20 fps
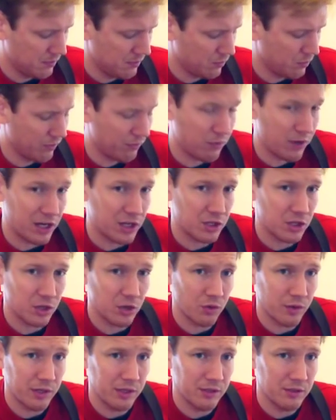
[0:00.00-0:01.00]
Refresh the
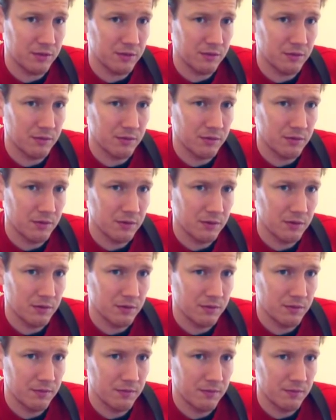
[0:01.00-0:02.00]
noise.
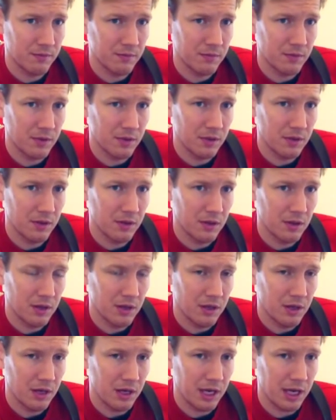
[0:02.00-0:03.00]

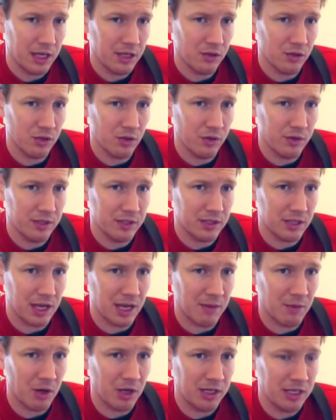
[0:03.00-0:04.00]
And you'll notice
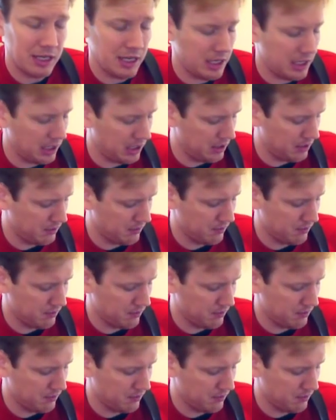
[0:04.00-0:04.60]
I'm on E.